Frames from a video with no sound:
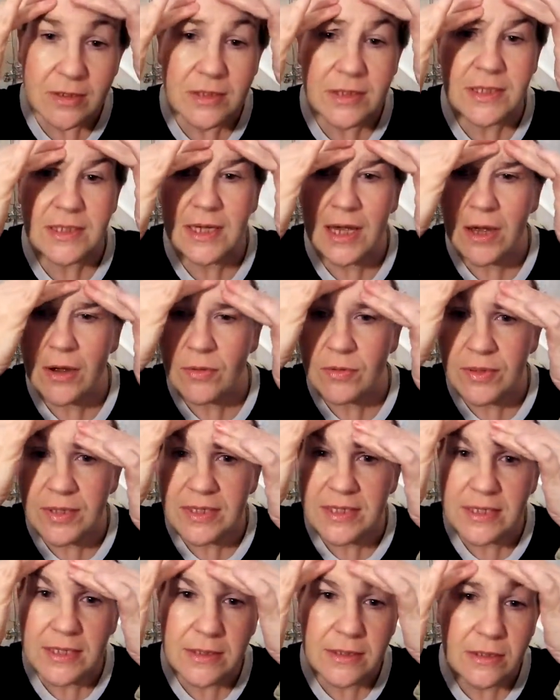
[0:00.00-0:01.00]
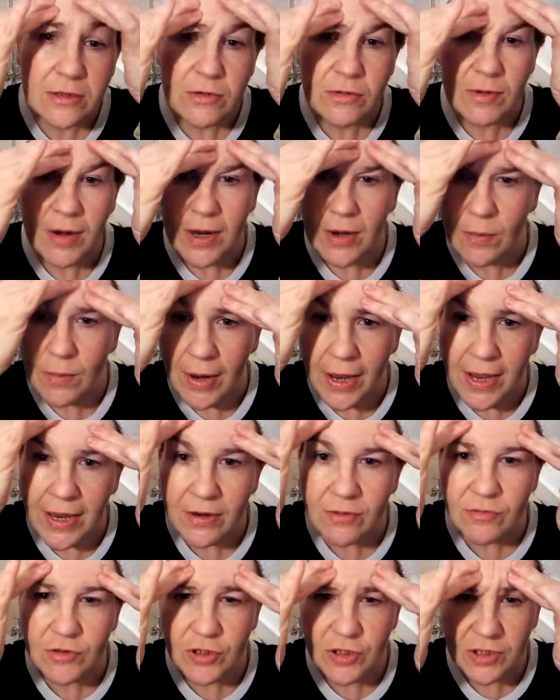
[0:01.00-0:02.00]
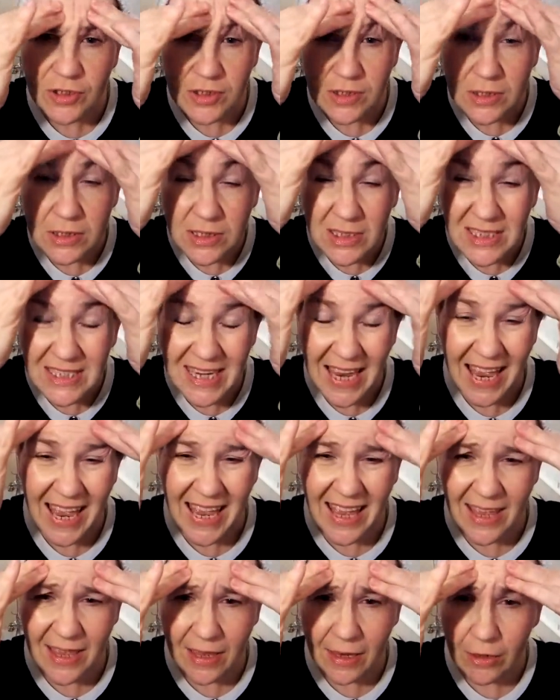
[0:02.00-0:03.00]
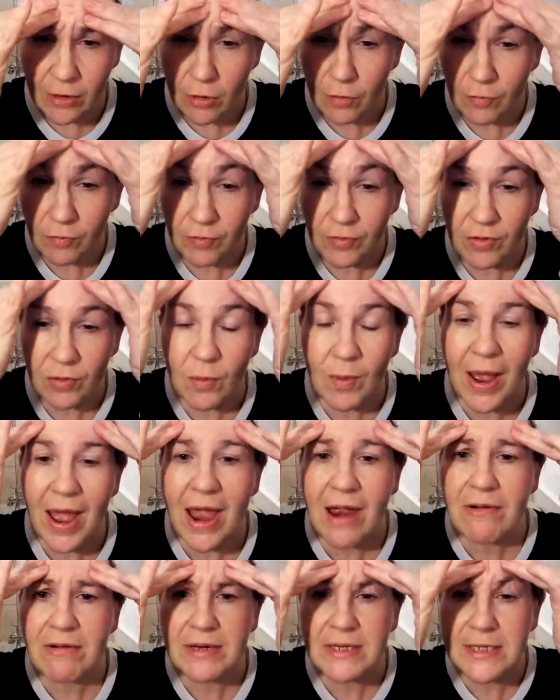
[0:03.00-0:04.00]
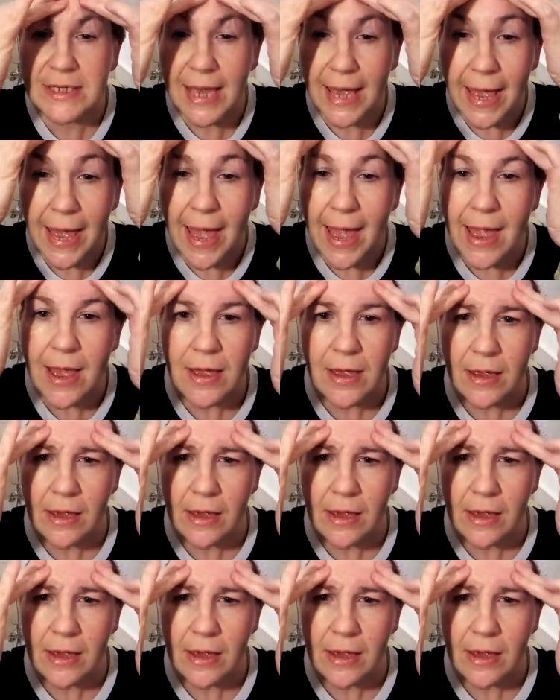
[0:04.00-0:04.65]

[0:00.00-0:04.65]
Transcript: So this is a great way of just taking off the wear and tear